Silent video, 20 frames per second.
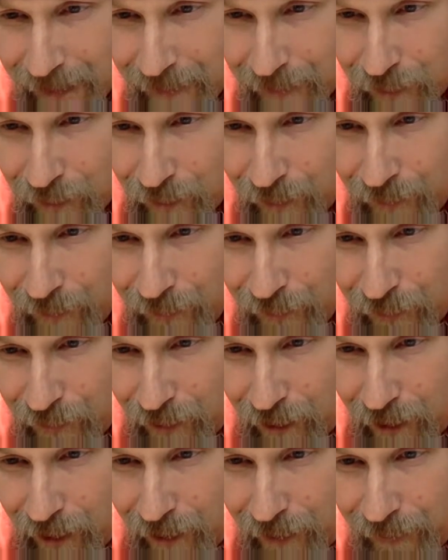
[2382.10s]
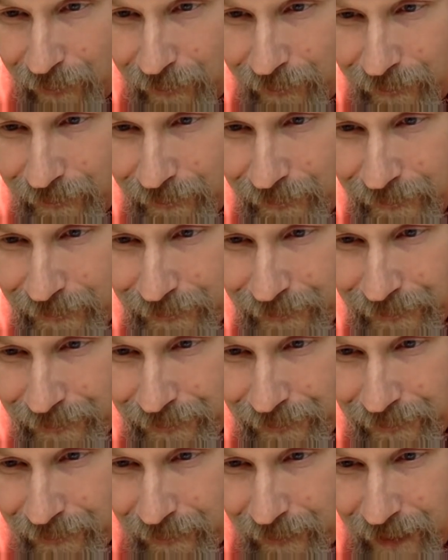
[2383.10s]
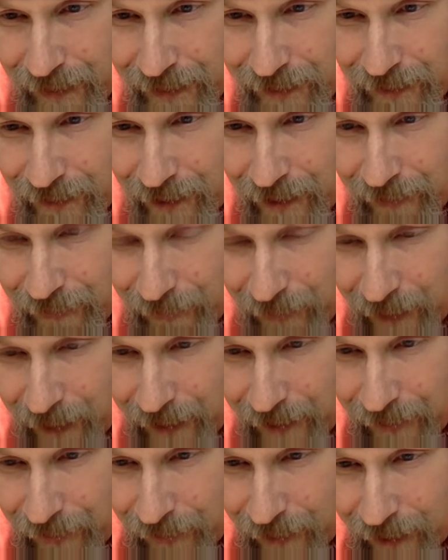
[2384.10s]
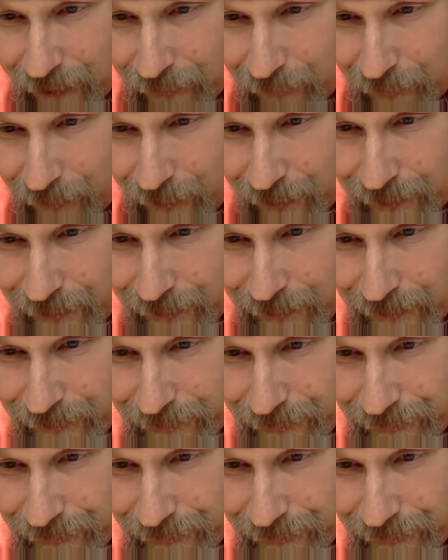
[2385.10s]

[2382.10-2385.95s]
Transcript: Going through all of them. Make sure I find the right ones.